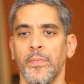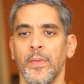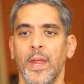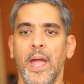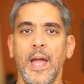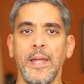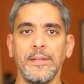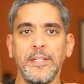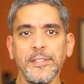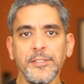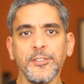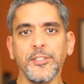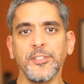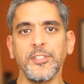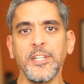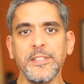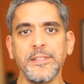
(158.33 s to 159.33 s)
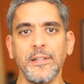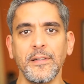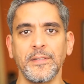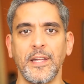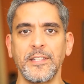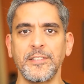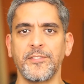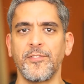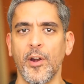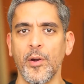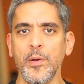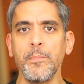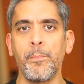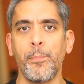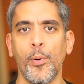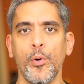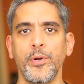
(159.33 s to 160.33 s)
And this is a detail that is very
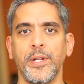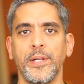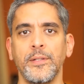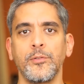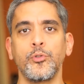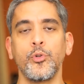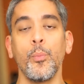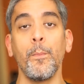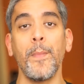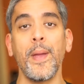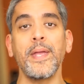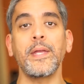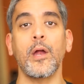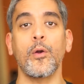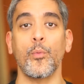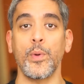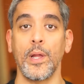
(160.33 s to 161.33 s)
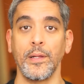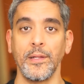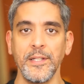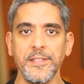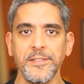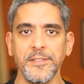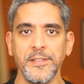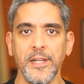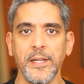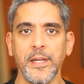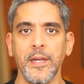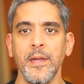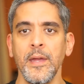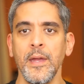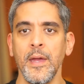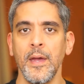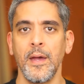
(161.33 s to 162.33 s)
important to make a realistic
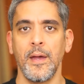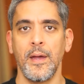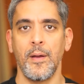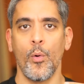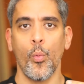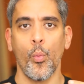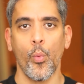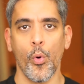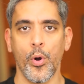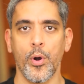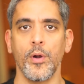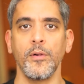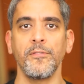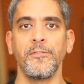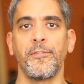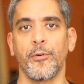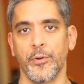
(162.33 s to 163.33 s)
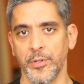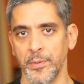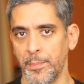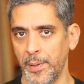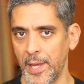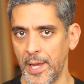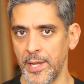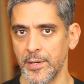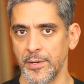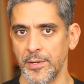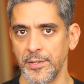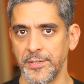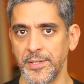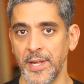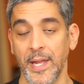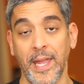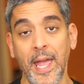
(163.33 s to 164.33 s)
world for the
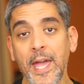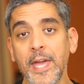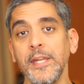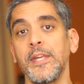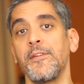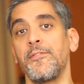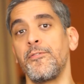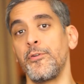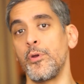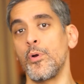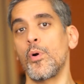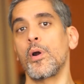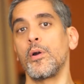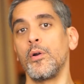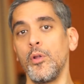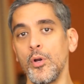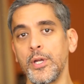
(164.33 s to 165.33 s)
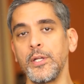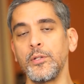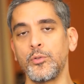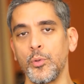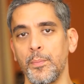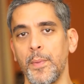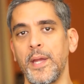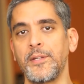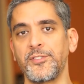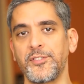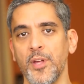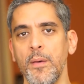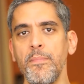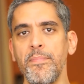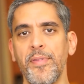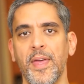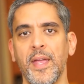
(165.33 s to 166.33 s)
players. Again, if you are looking to make
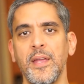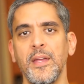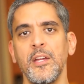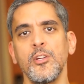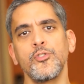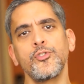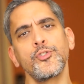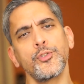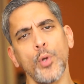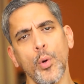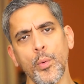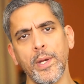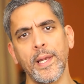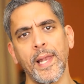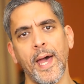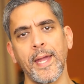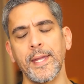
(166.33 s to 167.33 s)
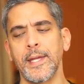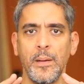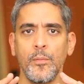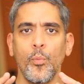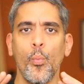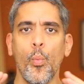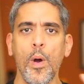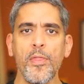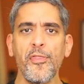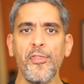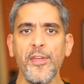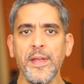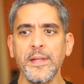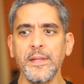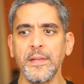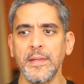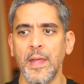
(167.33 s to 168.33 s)
something story-like. One
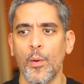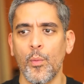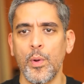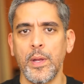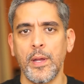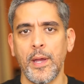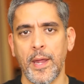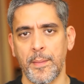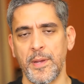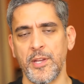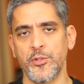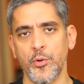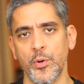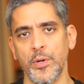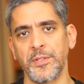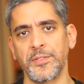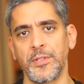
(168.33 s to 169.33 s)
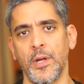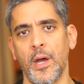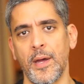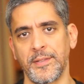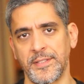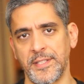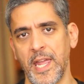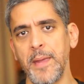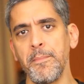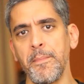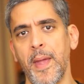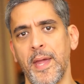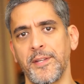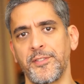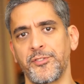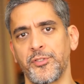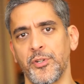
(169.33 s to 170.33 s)
thing that we gotta make sure as game
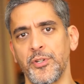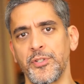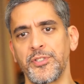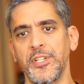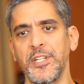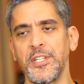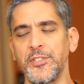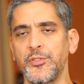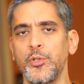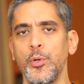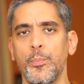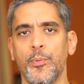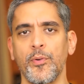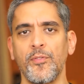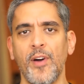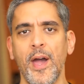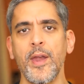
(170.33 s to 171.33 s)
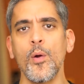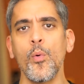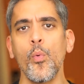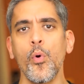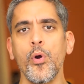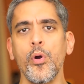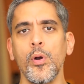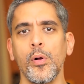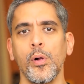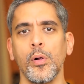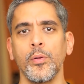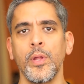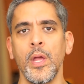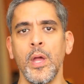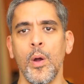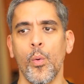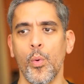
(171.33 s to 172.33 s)
masters is to provide a
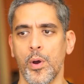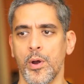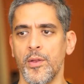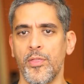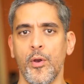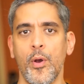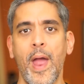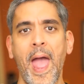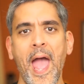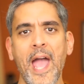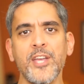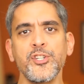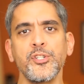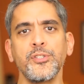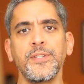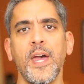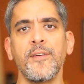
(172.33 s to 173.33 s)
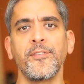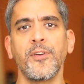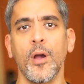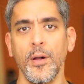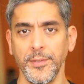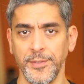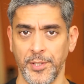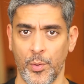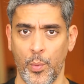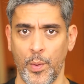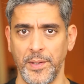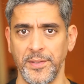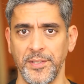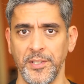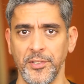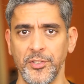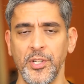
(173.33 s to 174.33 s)
world where their actions have
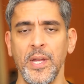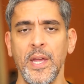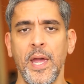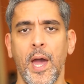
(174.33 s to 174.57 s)
consequences.